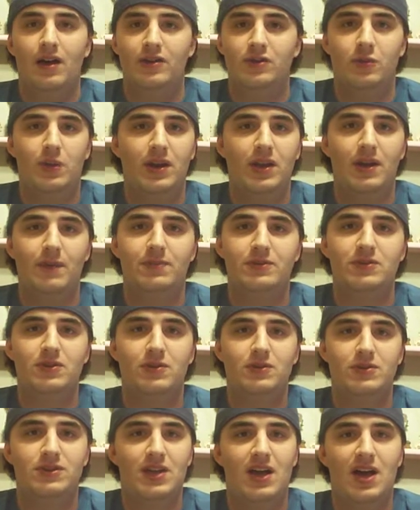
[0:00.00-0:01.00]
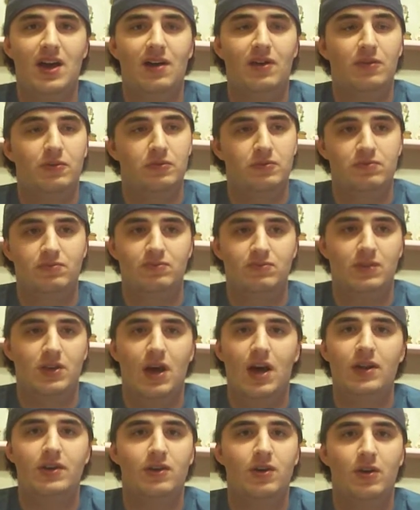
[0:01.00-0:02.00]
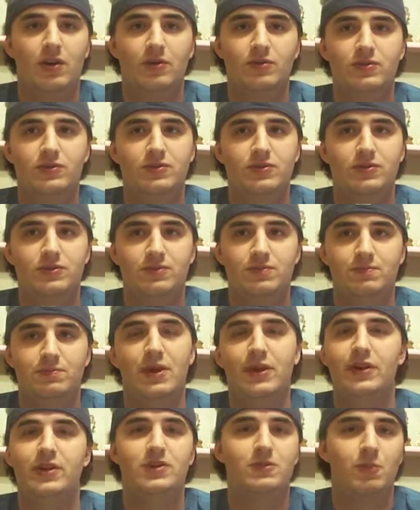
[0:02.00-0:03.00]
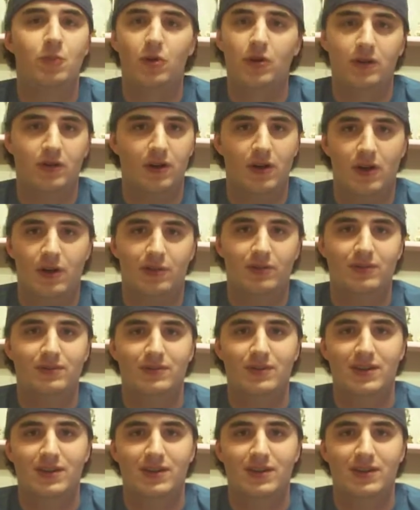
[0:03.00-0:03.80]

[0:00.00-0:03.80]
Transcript: 20 episodes down. God knows, millions more to go.